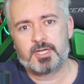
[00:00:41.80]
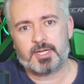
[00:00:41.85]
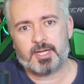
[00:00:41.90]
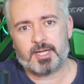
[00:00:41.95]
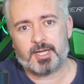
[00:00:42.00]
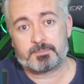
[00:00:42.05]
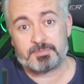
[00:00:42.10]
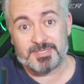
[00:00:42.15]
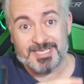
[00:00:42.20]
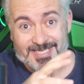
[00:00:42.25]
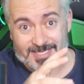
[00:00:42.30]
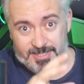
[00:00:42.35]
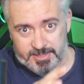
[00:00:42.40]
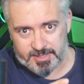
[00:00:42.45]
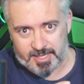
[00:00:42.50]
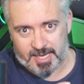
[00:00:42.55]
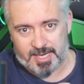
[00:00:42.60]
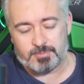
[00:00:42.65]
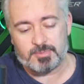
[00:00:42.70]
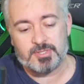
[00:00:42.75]
particularly
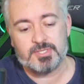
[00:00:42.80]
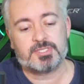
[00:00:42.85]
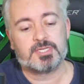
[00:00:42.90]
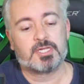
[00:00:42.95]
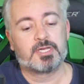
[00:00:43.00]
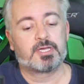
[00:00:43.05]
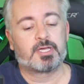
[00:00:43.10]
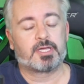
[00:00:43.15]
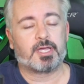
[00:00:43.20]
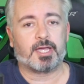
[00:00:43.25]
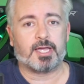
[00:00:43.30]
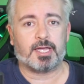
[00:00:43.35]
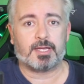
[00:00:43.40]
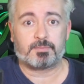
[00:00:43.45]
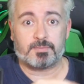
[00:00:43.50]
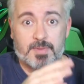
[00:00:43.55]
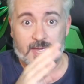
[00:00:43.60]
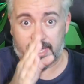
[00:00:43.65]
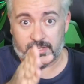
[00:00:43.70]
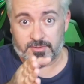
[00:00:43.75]
gamers
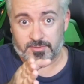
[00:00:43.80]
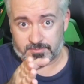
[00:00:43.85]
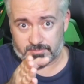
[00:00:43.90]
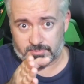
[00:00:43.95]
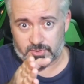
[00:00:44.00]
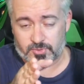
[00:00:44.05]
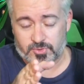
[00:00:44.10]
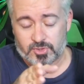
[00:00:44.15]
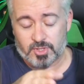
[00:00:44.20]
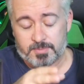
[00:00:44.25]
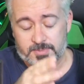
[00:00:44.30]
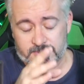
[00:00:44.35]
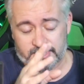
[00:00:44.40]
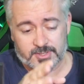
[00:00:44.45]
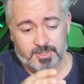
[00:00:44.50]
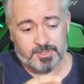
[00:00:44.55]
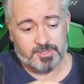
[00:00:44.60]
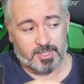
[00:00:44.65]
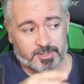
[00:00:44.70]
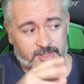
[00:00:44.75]
and YouTubers
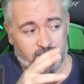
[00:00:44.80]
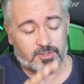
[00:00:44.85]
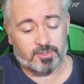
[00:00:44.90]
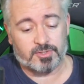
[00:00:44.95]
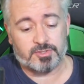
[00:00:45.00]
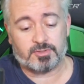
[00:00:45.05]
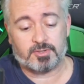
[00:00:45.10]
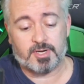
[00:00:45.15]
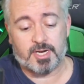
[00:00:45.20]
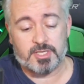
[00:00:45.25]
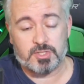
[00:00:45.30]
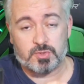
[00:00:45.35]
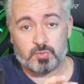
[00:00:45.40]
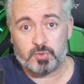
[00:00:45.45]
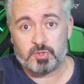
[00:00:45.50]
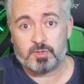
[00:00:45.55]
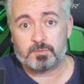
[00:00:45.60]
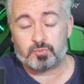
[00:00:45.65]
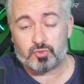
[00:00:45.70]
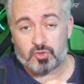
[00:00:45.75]
and things like that, content creators,
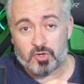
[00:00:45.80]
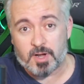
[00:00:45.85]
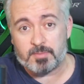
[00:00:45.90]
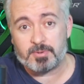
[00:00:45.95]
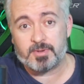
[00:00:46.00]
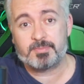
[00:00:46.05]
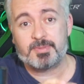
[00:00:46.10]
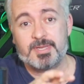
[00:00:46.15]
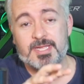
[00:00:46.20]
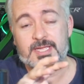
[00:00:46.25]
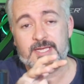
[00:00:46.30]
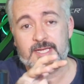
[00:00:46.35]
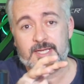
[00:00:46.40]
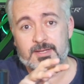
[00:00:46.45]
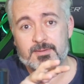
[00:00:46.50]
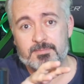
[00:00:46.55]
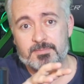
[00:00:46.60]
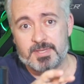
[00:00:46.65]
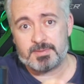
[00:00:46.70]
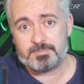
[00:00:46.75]
will probably
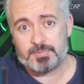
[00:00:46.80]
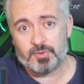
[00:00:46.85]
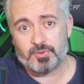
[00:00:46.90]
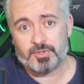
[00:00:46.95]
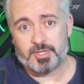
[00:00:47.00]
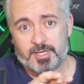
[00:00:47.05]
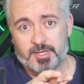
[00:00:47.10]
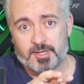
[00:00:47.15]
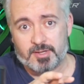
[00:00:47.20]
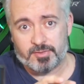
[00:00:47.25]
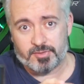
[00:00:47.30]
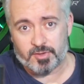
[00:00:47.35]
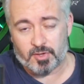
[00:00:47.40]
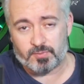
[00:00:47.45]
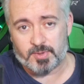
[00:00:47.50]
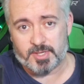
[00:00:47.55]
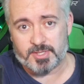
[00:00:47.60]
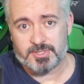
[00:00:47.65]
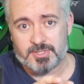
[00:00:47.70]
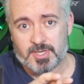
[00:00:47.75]
be building their
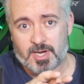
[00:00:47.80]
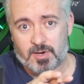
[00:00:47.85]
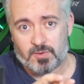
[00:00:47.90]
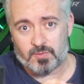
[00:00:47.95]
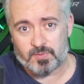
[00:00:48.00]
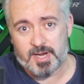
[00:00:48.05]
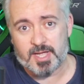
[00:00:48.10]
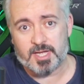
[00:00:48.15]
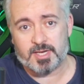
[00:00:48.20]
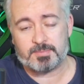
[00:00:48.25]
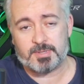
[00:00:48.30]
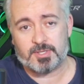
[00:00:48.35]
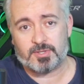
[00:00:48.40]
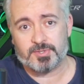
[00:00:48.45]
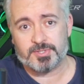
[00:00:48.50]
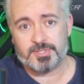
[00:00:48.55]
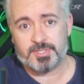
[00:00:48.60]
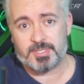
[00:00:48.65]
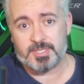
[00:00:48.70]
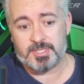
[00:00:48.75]
rigs around
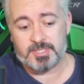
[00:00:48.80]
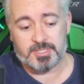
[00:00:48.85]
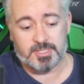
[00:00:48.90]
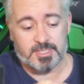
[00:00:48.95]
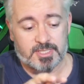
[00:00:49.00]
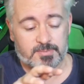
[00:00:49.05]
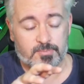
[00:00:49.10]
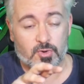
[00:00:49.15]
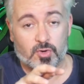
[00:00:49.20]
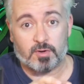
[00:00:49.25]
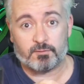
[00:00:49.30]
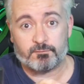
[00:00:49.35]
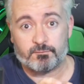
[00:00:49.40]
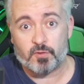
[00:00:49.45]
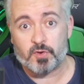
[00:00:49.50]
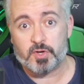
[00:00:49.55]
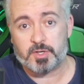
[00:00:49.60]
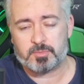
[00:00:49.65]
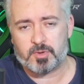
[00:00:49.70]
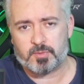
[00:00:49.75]
because it is the more
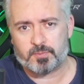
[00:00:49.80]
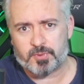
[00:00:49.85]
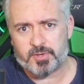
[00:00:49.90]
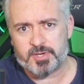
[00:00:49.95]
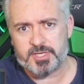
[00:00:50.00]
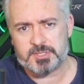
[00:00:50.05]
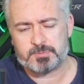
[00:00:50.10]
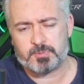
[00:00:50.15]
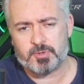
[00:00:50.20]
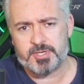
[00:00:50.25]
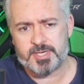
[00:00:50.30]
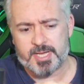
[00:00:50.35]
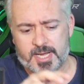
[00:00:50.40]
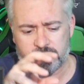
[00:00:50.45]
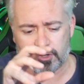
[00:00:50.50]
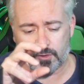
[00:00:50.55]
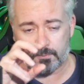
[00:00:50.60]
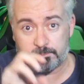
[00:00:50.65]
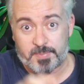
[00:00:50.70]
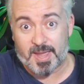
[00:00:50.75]
affordable price point
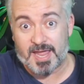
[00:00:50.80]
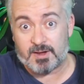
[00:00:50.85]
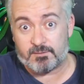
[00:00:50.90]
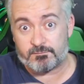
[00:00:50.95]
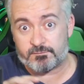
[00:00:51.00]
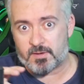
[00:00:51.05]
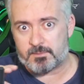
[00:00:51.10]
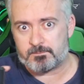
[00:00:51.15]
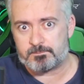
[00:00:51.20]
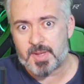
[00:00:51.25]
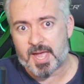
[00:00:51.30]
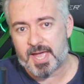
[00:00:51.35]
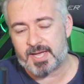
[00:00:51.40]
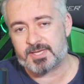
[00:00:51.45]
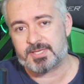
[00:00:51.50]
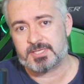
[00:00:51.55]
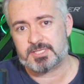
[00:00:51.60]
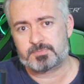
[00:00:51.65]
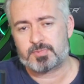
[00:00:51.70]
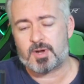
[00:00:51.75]
and your bang for
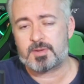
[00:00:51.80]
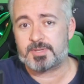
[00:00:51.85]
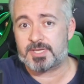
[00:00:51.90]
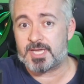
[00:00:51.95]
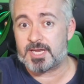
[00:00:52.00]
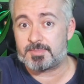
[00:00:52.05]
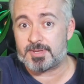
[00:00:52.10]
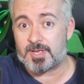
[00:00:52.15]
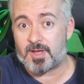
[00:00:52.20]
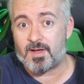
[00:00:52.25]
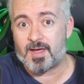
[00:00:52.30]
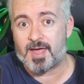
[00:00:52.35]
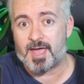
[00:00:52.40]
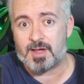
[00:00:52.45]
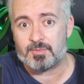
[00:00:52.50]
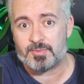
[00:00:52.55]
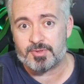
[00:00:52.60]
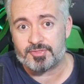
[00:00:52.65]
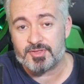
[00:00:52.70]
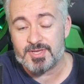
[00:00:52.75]
buck is probably going to be
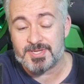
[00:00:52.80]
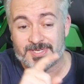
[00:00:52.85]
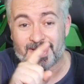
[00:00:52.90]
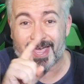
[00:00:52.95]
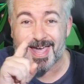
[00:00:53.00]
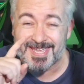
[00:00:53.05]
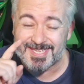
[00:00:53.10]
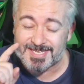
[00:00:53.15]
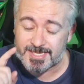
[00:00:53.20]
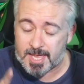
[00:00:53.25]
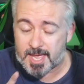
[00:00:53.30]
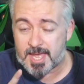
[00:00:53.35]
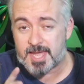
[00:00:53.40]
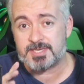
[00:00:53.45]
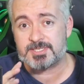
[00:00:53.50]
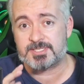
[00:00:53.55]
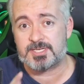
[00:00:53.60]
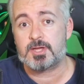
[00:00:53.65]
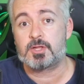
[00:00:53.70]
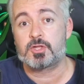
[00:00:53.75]
higher with these. I
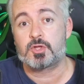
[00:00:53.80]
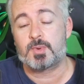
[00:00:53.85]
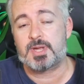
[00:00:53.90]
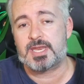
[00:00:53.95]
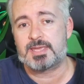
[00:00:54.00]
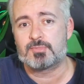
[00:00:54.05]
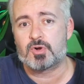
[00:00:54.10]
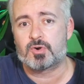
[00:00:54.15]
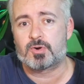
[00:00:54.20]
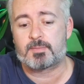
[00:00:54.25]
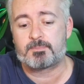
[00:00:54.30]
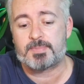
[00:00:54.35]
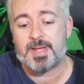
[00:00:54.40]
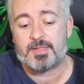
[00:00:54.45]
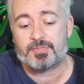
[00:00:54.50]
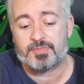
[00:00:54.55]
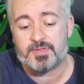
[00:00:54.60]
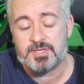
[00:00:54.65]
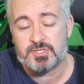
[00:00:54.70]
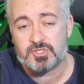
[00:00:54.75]
can't tell you any more
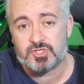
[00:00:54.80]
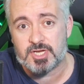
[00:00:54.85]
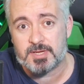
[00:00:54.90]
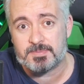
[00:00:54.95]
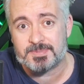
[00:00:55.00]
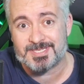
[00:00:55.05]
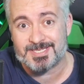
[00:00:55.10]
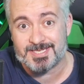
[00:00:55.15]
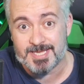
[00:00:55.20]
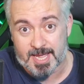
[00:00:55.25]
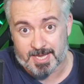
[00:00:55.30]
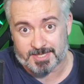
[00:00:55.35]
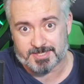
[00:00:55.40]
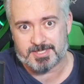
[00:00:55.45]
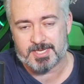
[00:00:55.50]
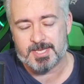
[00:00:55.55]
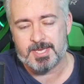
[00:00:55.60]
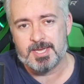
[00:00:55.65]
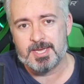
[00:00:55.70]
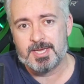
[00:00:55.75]
about these chips
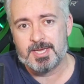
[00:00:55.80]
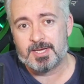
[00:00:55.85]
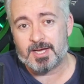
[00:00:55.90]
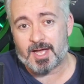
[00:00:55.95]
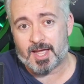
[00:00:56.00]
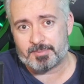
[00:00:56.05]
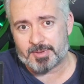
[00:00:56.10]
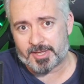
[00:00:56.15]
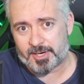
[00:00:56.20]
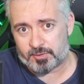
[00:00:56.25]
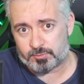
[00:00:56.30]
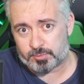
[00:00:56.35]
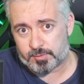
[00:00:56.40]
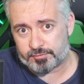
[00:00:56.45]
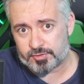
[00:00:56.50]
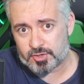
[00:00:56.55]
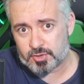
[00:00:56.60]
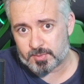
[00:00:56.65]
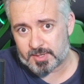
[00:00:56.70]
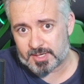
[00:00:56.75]
yet. I'm under
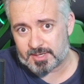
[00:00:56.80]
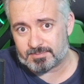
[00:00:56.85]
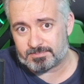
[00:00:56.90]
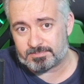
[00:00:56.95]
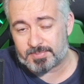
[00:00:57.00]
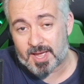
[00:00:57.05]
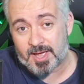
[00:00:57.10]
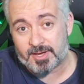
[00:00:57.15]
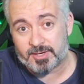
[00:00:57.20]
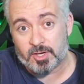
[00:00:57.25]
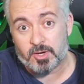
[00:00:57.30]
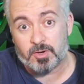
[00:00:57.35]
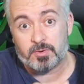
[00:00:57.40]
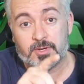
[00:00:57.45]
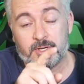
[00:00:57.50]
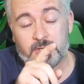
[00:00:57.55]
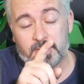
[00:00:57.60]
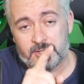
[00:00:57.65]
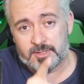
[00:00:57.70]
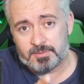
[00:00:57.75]
review embargo,
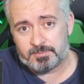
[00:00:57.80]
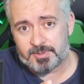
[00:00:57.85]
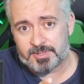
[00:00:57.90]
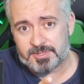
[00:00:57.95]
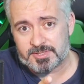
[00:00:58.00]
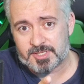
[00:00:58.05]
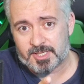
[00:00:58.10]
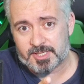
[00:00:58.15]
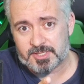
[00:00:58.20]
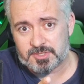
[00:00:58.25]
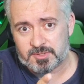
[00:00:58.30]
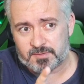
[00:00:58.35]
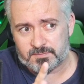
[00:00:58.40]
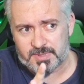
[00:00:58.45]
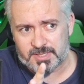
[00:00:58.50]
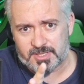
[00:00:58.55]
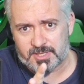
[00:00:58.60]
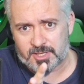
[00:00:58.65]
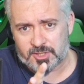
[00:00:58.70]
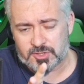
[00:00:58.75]
but sort of
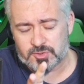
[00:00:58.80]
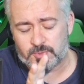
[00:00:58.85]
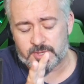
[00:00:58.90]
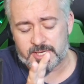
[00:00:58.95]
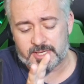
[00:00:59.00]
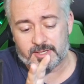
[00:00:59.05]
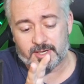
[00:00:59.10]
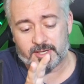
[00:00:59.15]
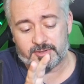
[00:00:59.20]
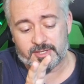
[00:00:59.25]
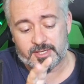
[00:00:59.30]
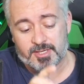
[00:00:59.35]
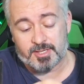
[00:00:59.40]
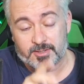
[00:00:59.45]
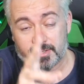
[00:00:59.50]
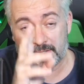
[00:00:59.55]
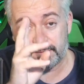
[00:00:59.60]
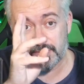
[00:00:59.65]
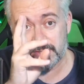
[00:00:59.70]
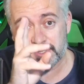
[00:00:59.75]
mid-next week, I think
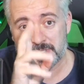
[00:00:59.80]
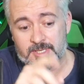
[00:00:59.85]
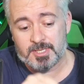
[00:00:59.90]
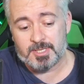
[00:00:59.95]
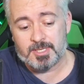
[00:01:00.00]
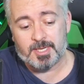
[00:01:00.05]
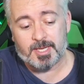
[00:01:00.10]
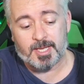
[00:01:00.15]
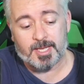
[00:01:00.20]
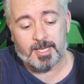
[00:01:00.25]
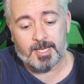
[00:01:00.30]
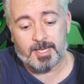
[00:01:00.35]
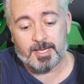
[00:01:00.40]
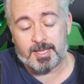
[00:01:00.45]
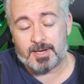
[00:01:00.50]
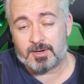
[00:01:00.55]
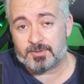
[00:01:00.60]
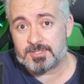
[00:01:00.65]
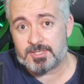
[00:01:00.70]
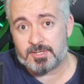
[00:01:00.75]
it lifts.
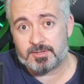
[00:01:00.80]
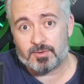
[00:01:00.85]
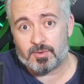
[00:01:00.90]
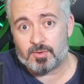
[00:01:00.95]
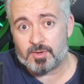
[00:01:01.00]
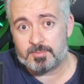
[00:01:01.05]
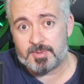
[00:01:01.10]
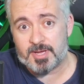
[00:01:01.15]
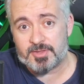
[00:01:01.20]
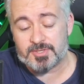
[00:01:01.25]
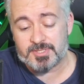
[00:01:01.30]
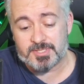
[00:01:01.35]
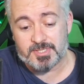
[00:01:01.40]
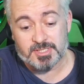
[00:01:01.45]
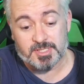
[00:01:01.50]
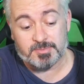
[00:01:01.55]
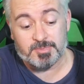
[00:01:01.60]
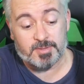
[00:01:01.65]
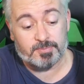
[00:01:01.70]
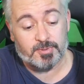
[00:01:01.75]
And I'll tell you all about these
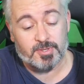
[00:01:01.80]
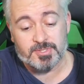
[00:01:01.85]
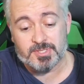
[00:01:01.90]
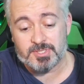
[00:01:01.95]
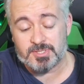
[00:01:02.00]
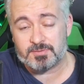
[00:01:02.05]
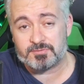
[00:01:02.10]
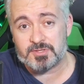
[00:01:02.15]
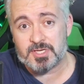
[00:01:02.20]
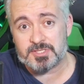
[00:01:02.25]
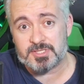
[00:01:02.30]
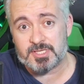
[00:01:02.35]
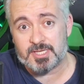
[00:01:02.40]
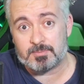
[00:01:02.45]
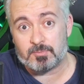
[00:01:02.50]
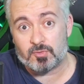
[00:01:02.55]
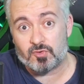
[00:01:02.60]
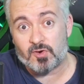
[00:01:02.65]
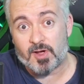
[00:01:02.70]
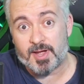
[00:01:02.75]
things. I'm in the process of testing
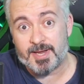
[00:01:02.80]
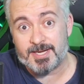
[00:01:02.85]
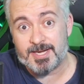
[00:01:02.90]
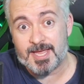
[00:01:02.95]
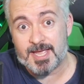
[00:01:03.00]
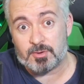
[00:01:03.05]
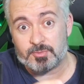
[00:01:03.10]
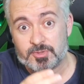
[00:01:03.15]
them right now,